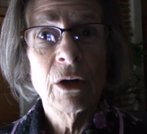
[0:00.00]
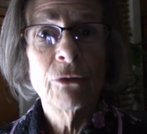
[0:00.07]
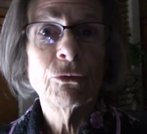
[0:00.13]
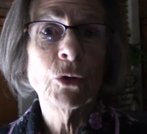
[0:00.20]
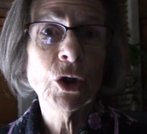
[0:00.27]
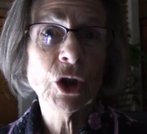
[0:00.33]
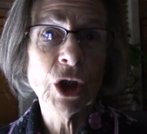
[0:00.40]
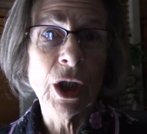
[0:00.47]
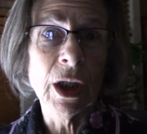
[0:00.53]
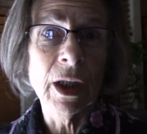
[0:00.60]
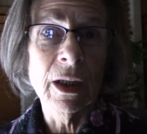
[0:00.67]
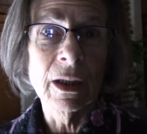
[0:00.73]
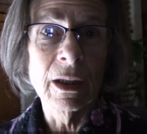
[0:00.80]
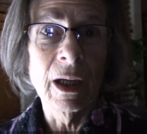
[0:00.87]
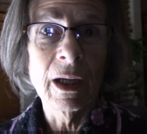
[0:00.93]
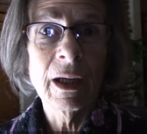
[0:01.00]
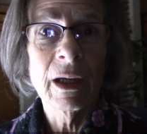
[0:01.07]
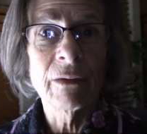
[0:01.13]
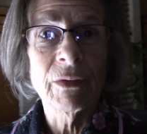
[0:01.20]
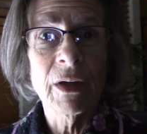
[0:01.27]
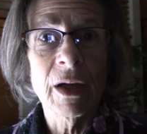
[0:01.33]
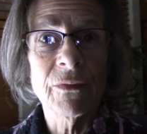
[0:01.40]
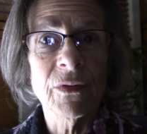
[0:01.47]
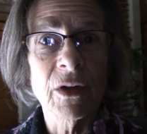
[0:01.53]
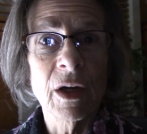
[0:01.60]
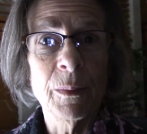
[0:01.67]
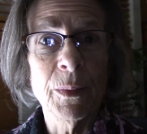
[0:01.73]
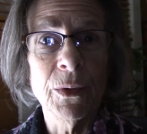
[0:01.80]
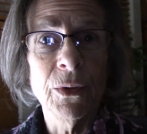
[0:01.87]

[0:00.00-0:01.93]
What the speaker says: Fortunately, I have a half a cup of